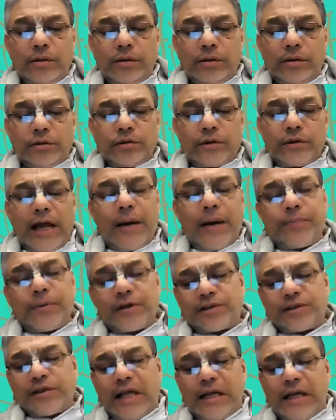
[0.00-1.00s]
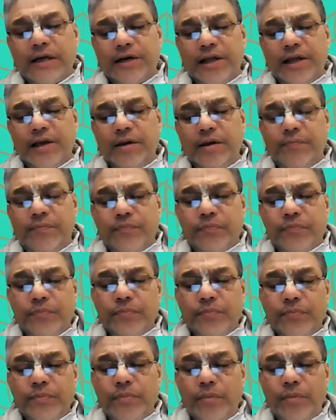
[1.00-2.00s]
So that personality
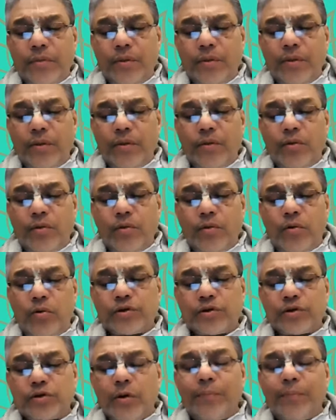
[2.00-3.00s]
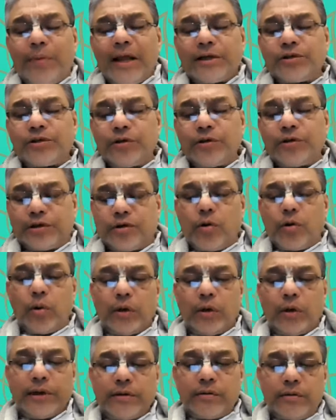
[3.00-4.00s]
whose complexion is
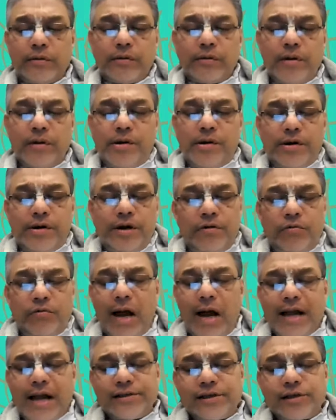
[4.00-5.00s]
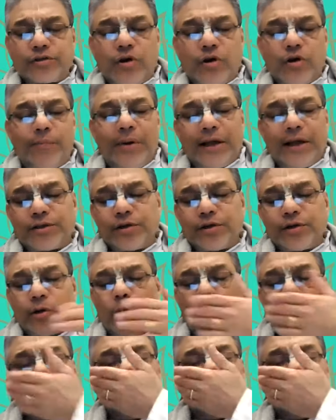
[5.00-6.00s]
golden. And why is his complexion
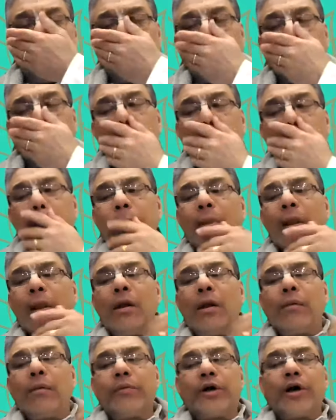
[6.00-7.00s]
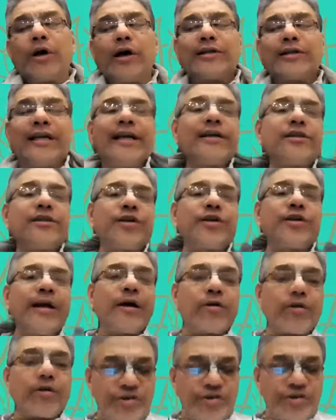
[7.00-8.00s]
golden? Because he is Sri
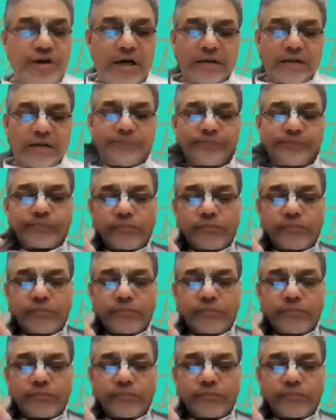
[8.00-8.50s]
Krishna.